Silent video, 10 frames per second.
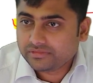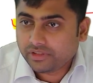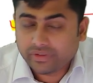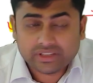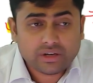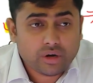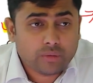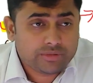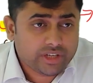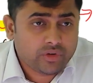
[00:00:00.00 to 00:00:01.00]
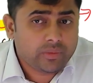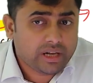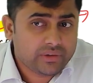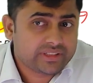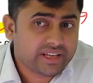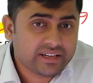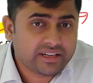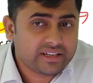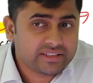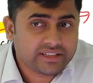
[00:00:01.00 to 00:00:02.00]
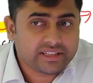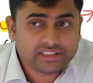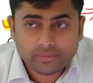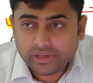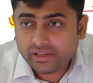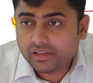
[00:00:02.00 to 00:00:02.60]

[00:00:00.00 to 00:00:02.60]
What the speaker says: whether object will be always created inside the SCP?